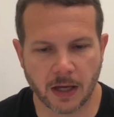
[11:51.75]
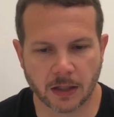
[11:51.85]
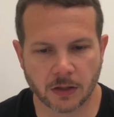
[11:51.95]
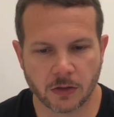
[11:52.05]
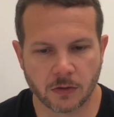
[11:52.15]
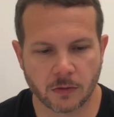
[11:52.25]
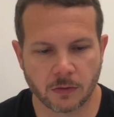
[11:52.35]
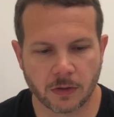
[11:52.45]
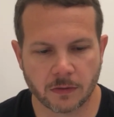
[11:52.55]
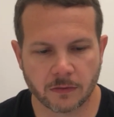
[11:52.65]
a
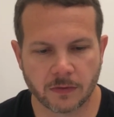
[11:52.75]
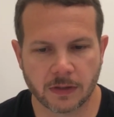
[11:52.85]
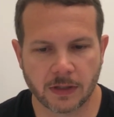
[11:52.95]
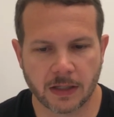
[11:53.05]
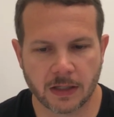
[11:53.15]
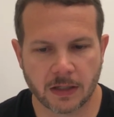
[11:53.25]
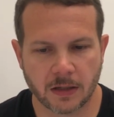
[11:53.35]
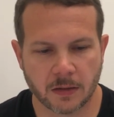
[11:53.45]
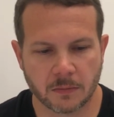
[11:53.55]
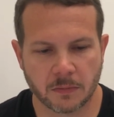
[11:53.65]
new
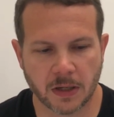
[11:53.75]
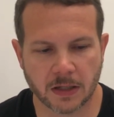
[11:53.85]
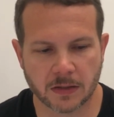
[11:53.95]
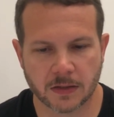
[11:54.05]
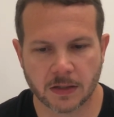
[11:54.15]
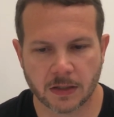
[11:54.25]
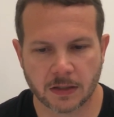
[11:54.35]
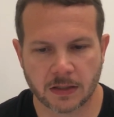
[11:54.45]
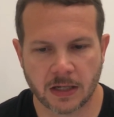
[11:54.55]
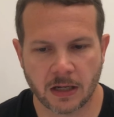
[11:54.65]
VLAN-based
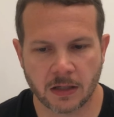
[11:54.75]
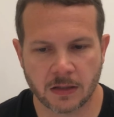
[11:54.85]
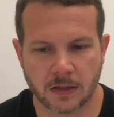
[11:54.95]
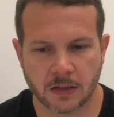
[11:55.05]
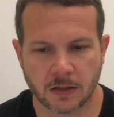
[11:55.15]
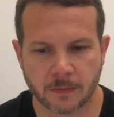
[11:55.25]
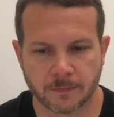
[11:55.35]
tenant